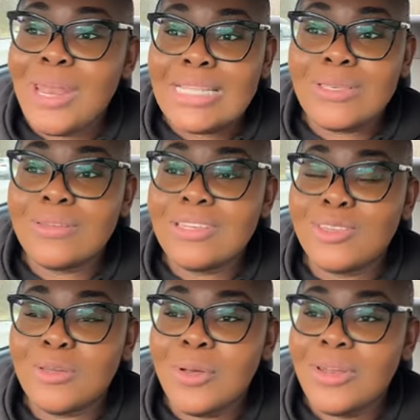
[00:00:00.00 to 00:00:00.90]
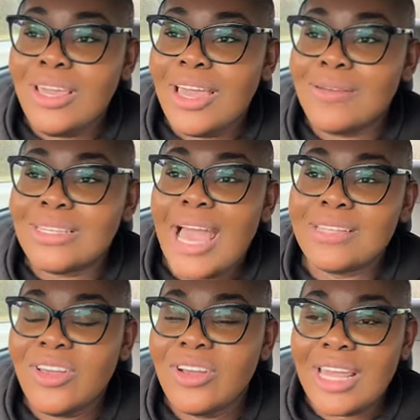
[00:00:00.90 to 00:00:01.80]
And when I told Sister Monique, I was
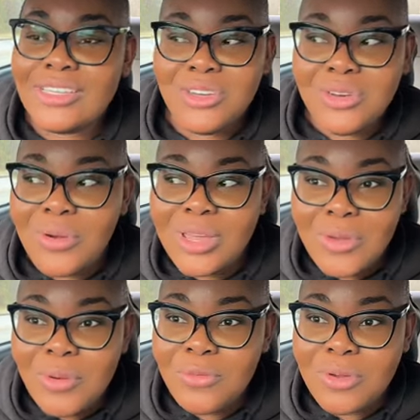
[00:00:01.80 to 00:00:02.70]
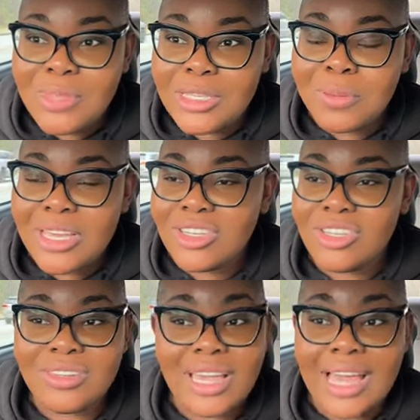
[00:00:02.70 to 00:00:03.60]
asking her, like, do you know anyone from this
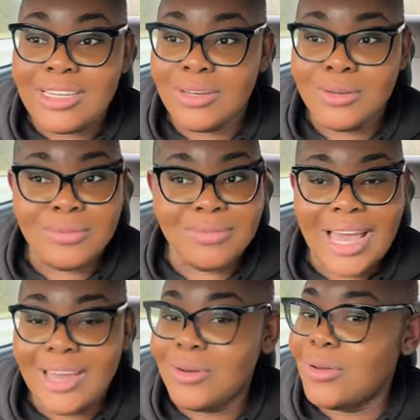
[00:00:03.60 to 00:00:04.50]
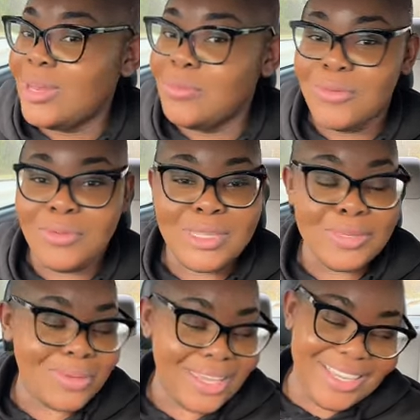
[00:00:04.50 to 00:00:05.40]
place? And she was like, I don't, I don't know anyone from
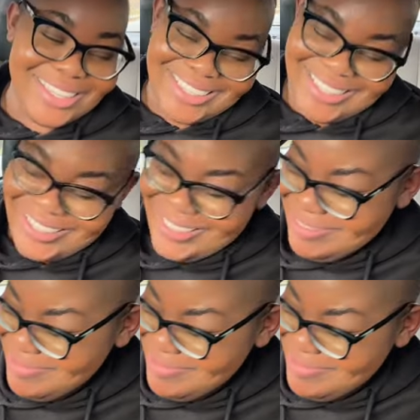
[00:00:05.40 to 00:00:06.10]
this place.